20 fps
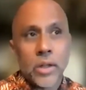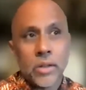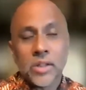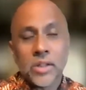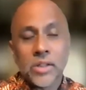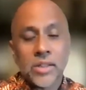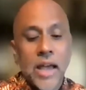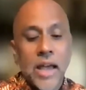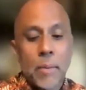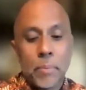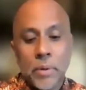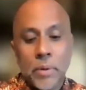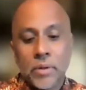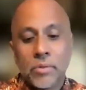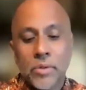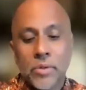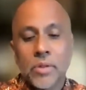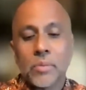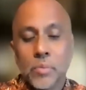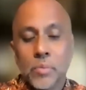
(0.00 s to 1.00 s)
and this has
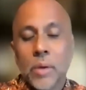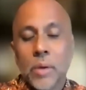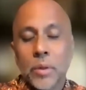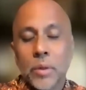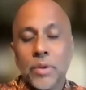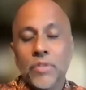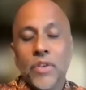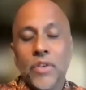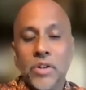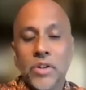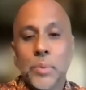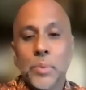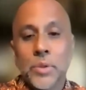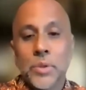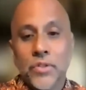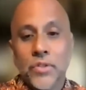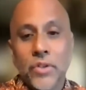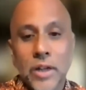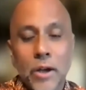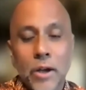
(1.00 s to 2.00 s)
happened, I'm going to be very
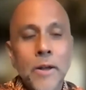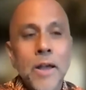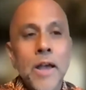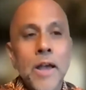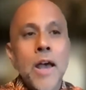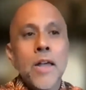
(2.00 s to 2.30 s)
specific now.